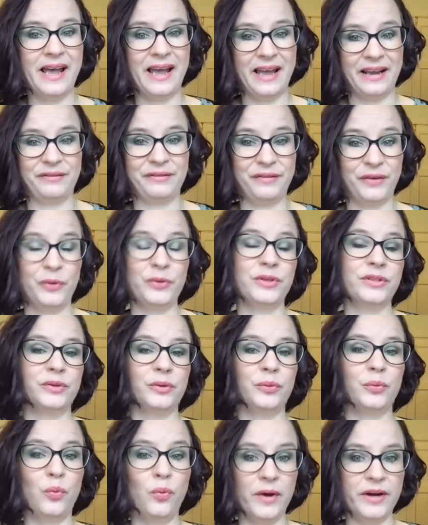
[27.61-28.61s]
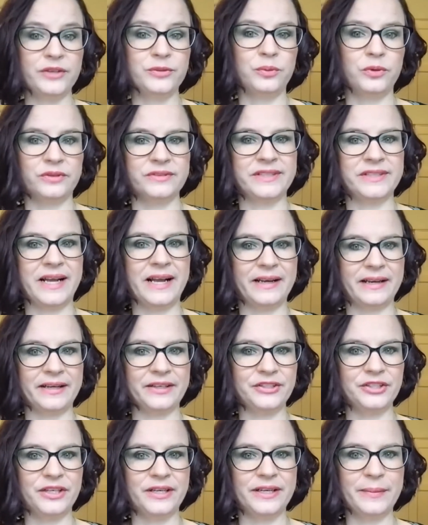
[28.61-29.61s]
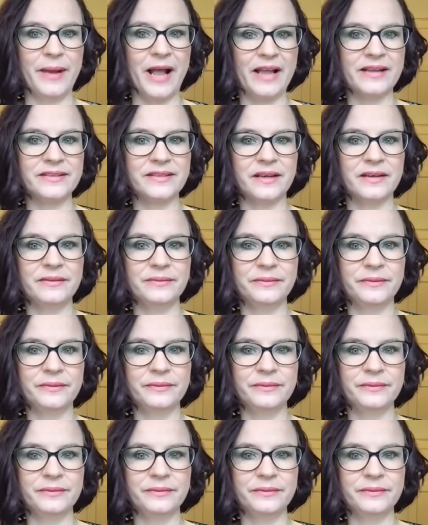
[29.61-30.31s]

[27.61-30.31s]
and focus on which ones actually matter.